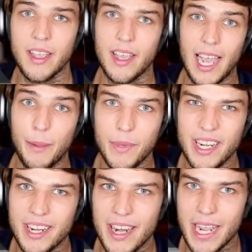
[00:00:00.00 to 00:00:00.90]
I'm going to
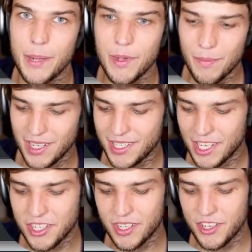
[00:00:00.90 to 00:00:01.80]
name my
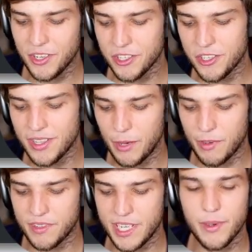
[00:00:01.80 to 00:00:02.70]
session, and you can do that with
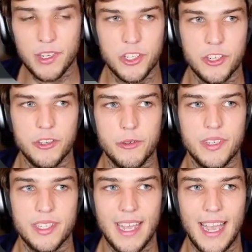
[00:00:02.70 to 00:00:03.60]
TMUX new
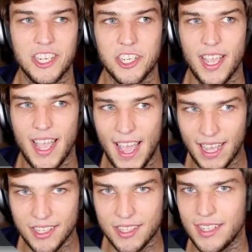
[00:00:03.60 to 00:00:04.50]

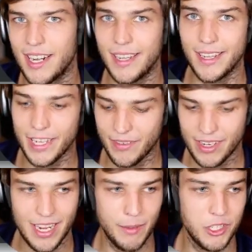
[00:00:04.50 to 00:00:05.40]
-s, and I can give it a
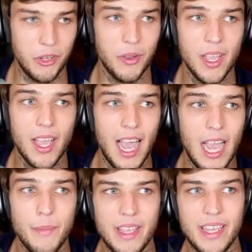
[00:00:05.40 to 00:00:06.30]
name. So
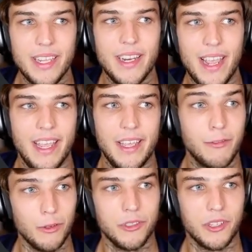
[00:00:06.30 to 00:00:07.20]
I'm in a
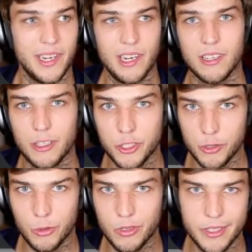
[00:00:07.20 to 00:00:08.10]
folder here called
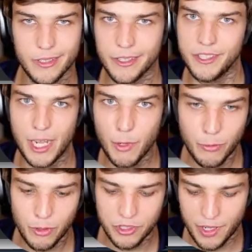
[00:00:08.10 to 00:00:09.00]
Skool. It's a little demo
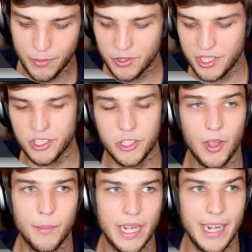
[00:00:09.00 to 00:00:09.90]
folder I'm using. So
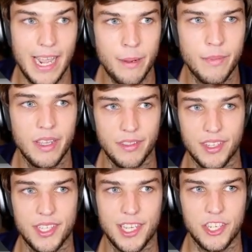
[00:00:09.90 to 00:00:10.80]
I'm going to name this
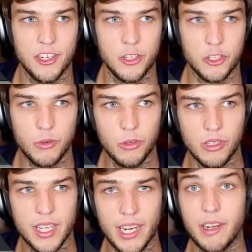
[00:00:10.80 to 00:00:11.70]
session Skool.
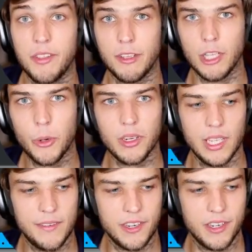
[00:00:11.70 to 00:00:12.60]
And in the lower
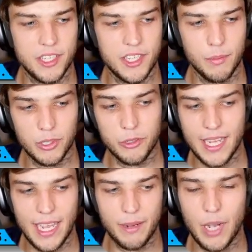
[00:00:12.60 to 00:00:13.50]
left, you're going to see a blue
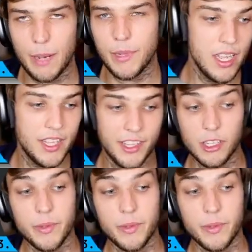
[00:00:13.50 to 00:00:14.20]
tag pop up. There will be